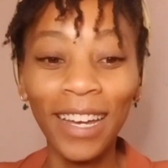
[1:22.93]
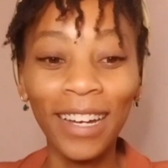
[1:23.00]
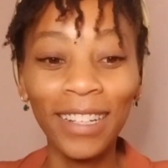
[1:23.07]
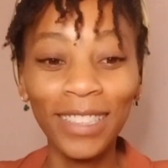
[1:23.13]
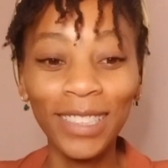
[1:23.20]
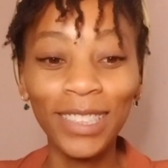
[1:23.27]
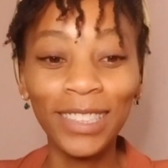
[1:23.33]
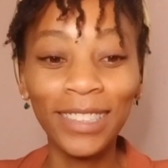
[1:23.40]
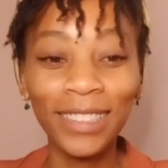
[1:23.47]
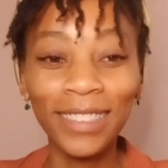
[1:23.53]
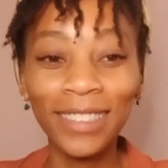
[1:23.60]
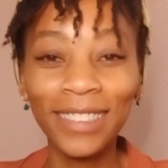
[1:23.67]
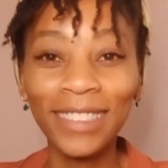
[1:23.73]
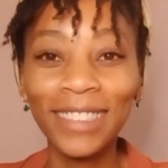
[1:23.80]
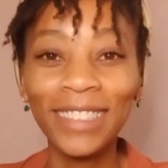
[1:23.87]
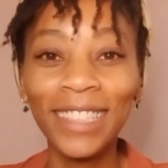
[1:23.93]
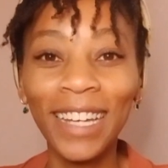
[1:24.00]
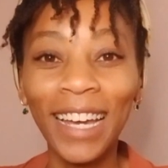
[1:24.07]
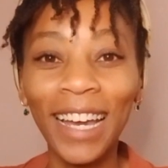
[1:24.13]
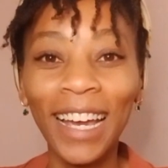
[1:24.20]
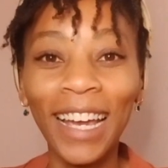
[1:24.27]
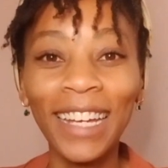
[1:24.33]
it's
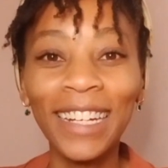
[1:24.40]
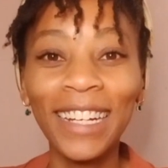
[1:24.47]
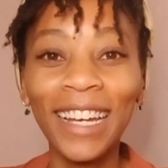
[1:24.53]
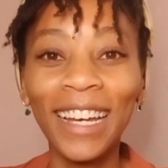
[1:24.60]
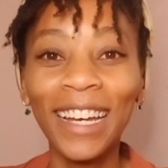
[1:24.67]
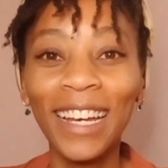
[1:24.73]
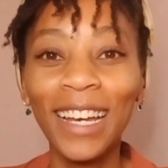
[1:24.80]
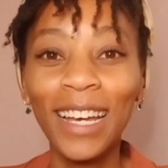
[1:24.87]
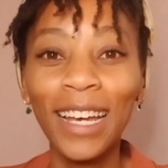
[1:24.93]
kinda